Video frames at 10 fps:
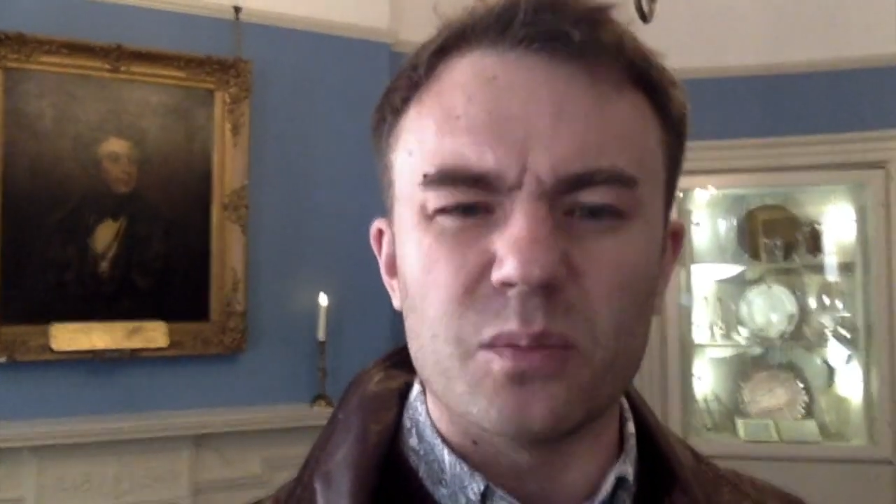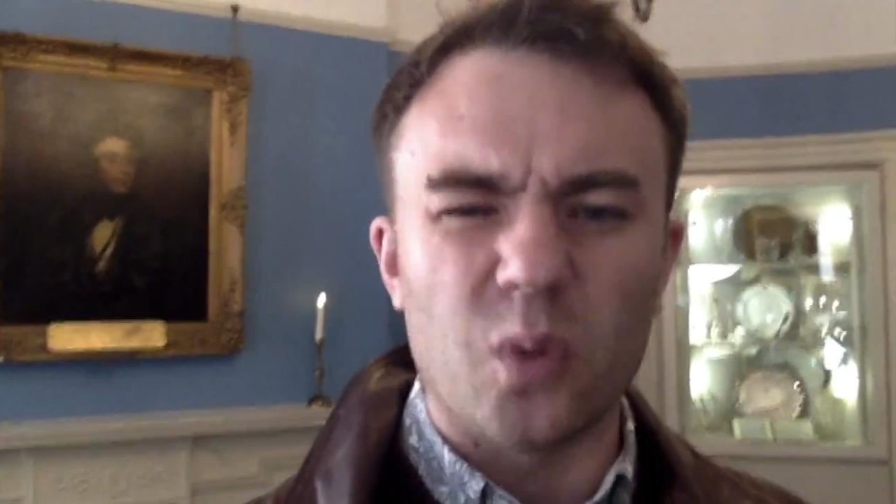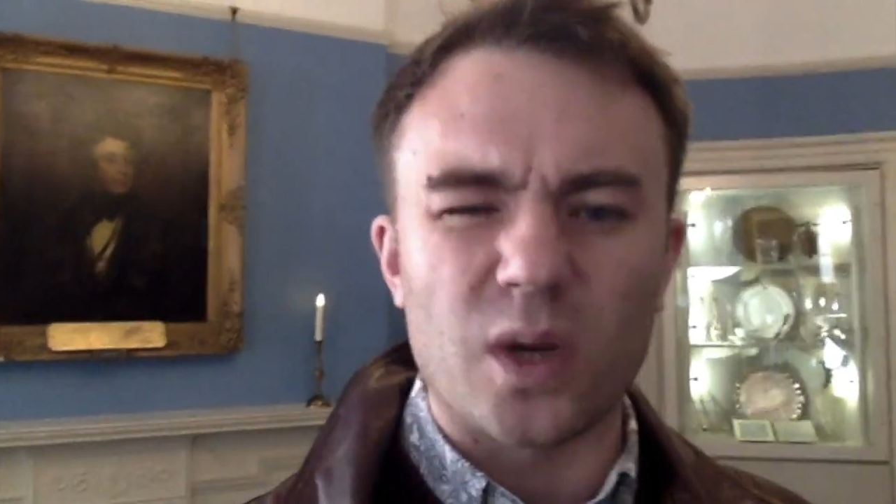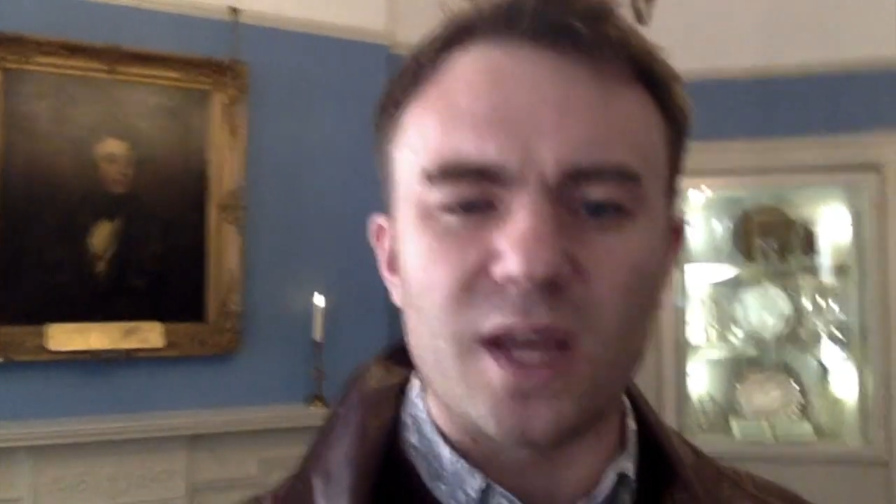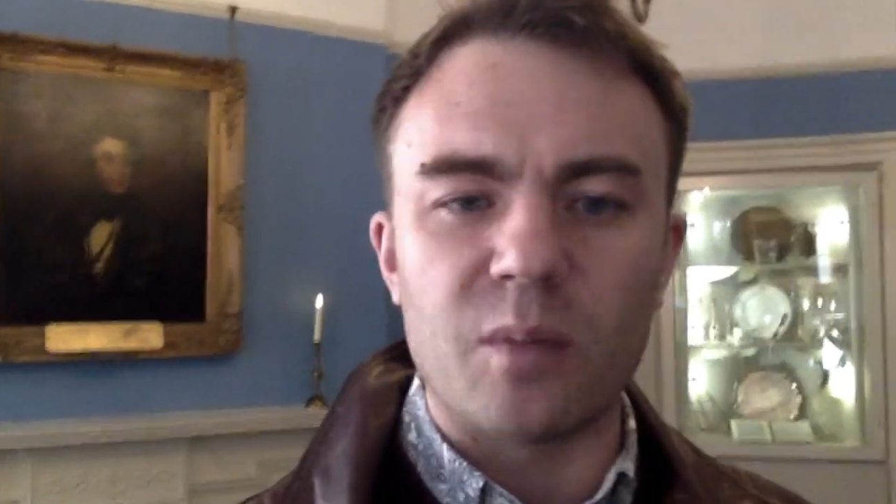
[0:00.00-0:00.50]

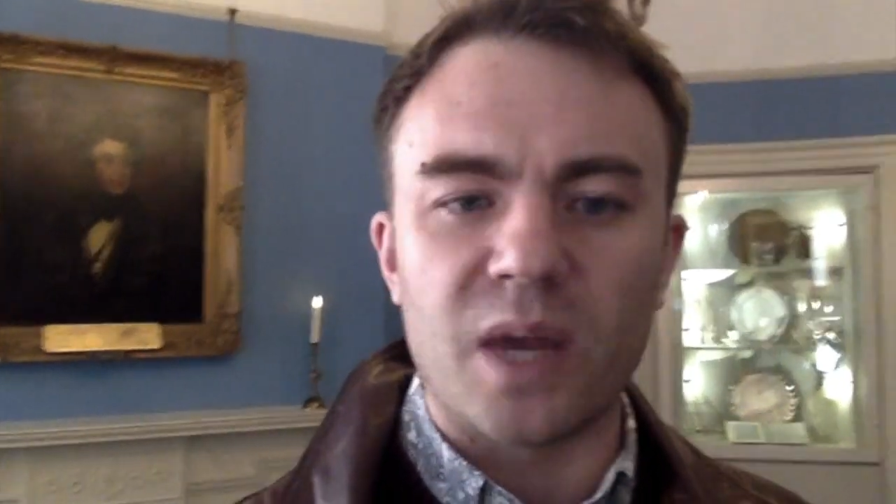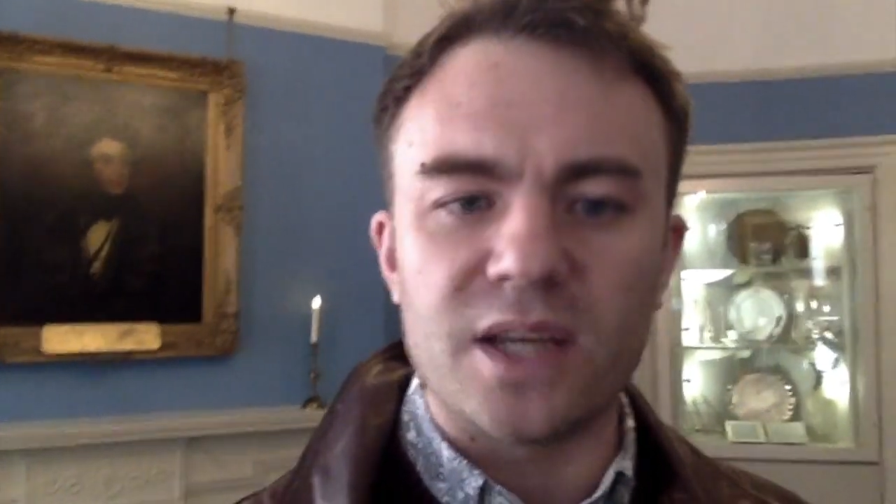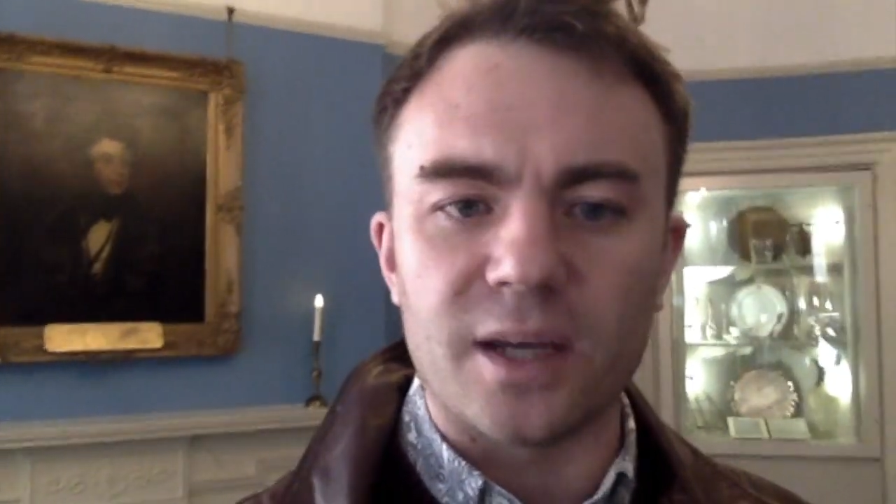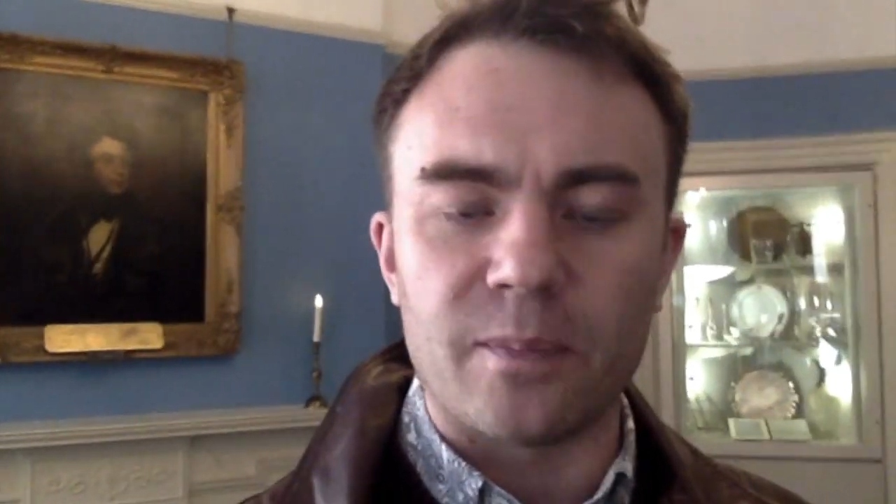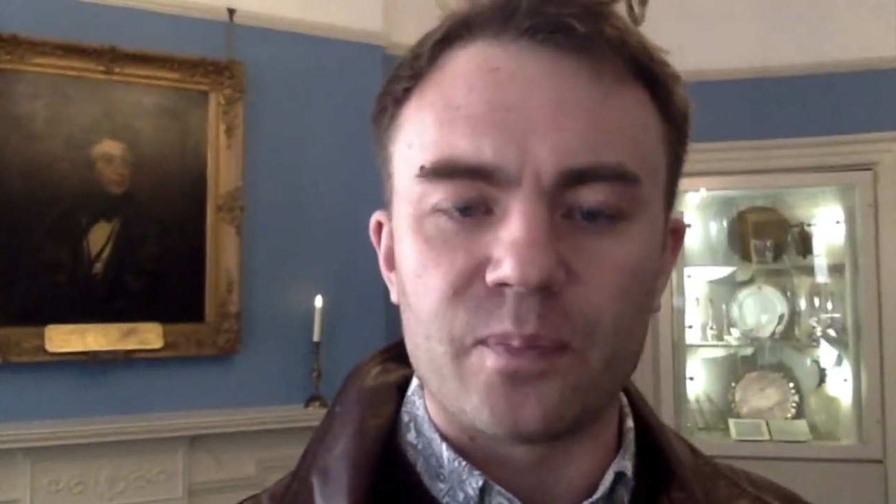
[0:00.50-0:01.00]
more on him
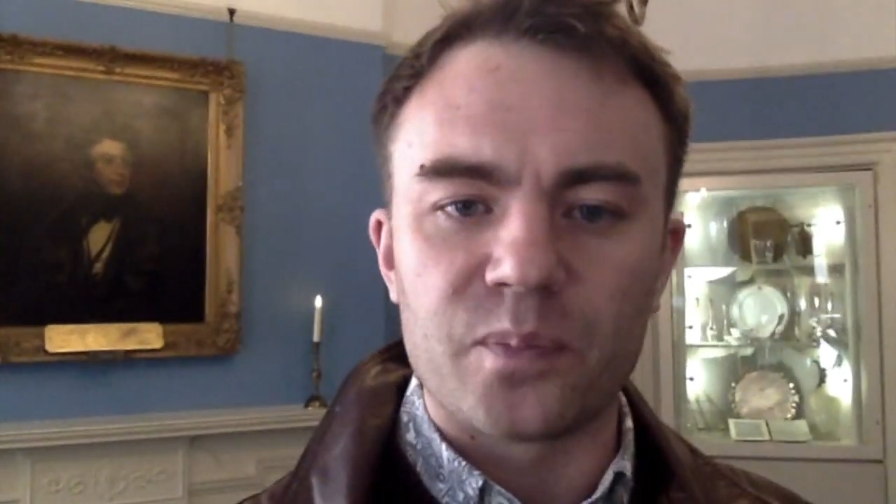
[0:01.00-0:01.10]
later.